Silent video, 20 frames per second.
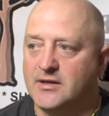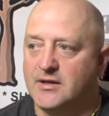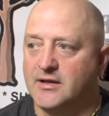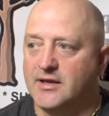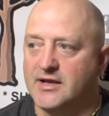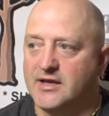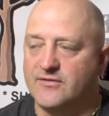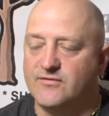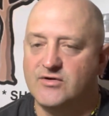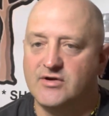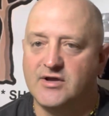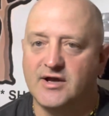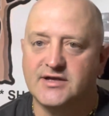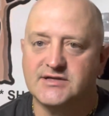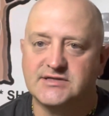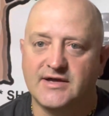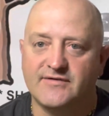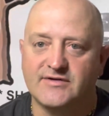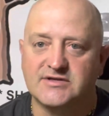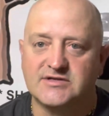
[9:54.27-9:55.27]
like if you
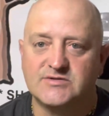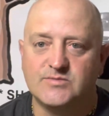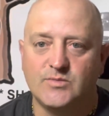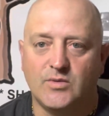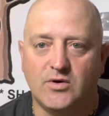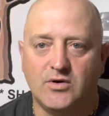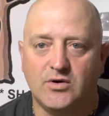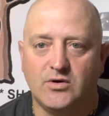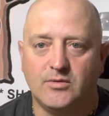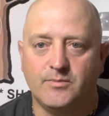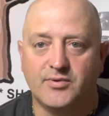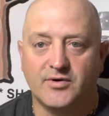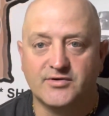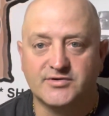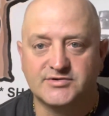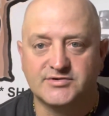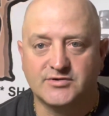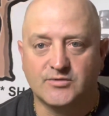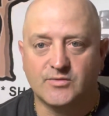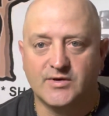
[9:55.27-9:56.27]
guys have a small
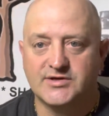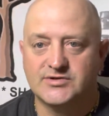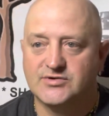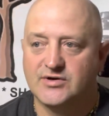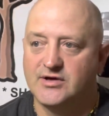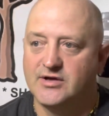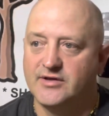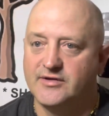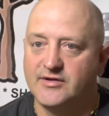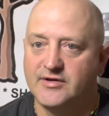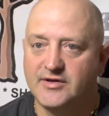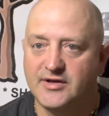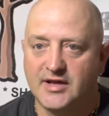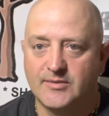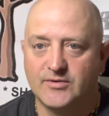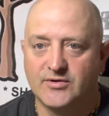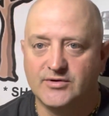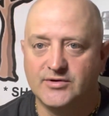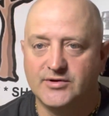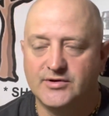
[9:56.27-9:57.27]
personal restaurant in the
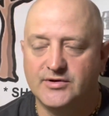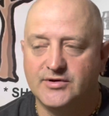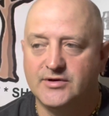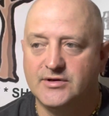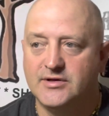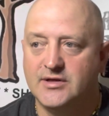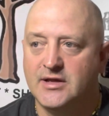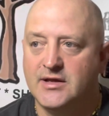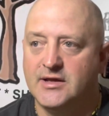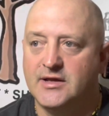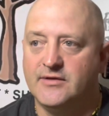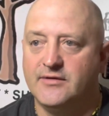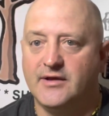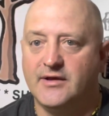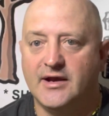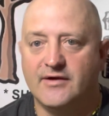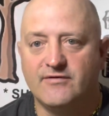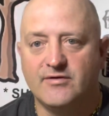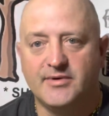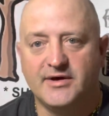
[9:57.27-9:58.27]
neighborhood that
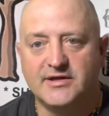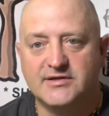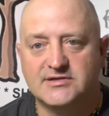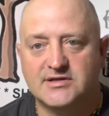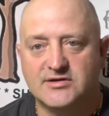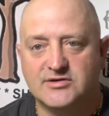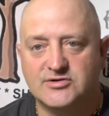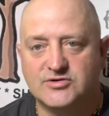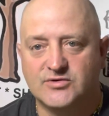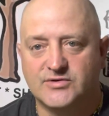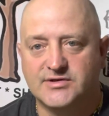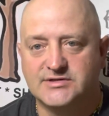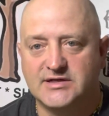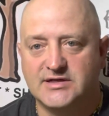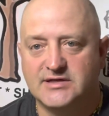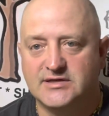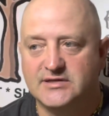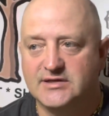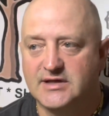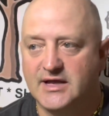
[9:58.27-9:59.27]
everybody's enjoys
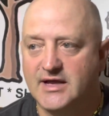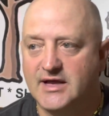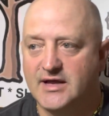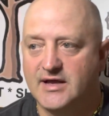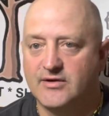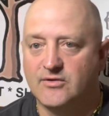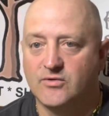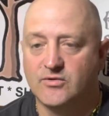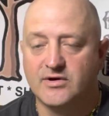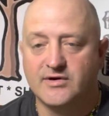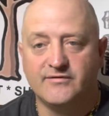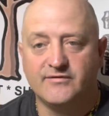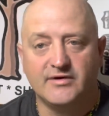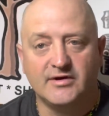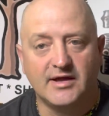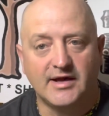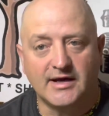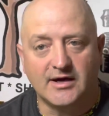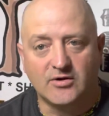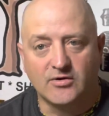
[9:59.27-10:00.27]
eating at, or even
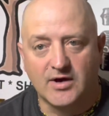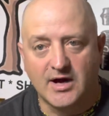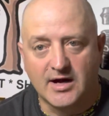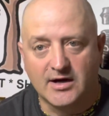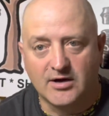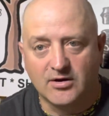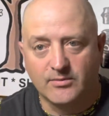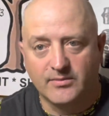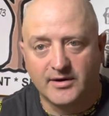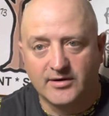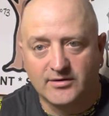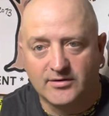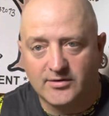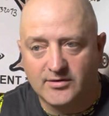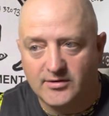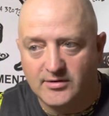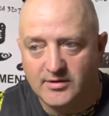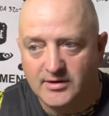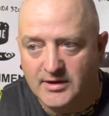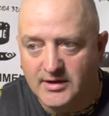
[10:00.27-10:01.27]
like a Cracker
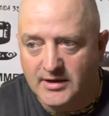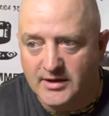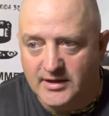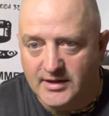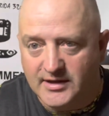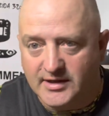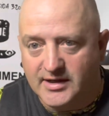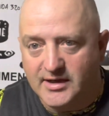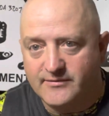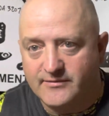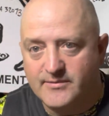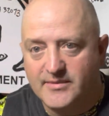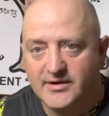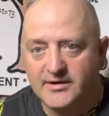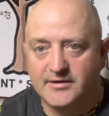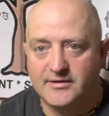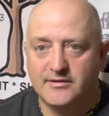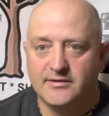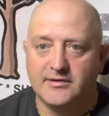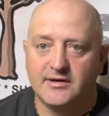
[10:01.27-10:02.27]
Barrel, give them
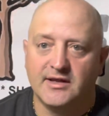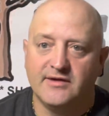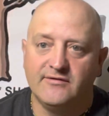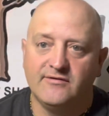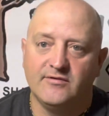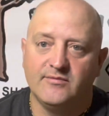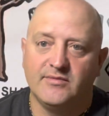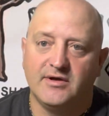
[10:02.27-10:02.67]
a give them